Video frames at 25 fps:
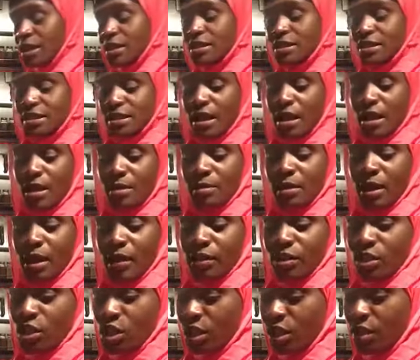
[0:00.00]
some
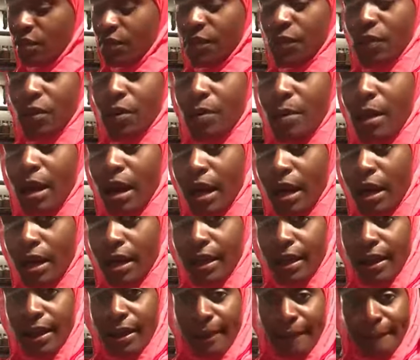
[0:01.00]
curry chicken for
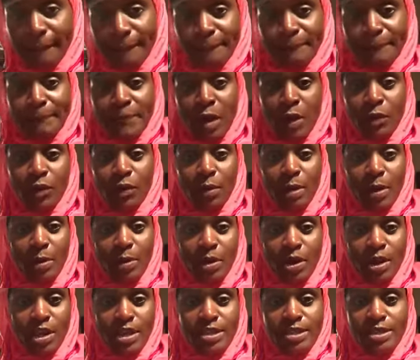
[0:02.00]
my
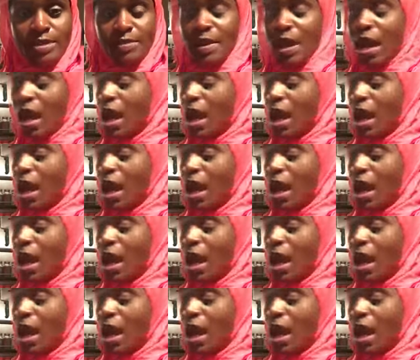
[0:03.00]
boys.